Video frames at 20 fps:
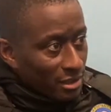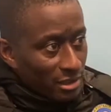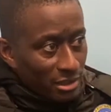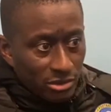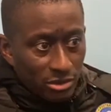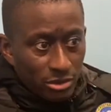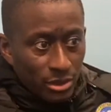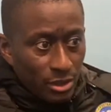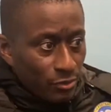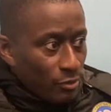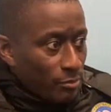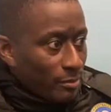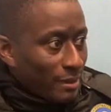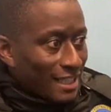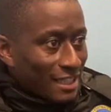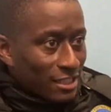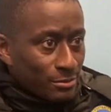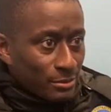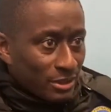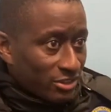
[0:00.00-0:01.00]
two different
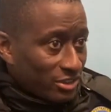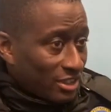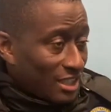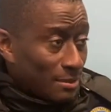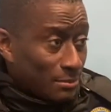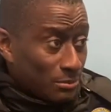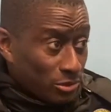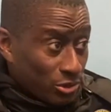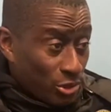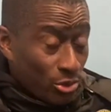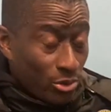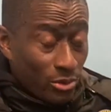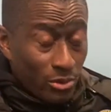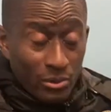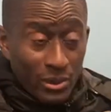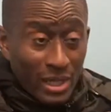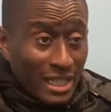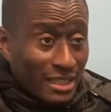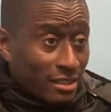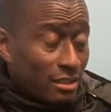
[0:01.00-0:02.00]
management teams who
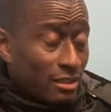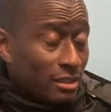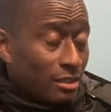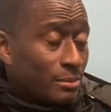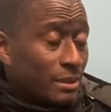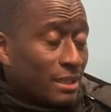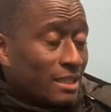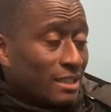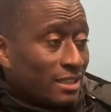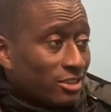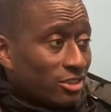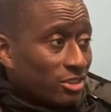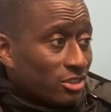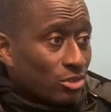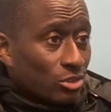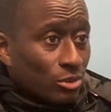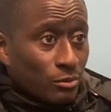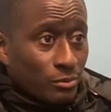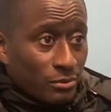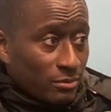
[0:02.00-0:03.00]
had the ability to
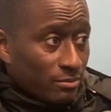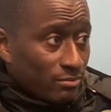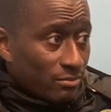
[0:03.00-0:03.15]
sort of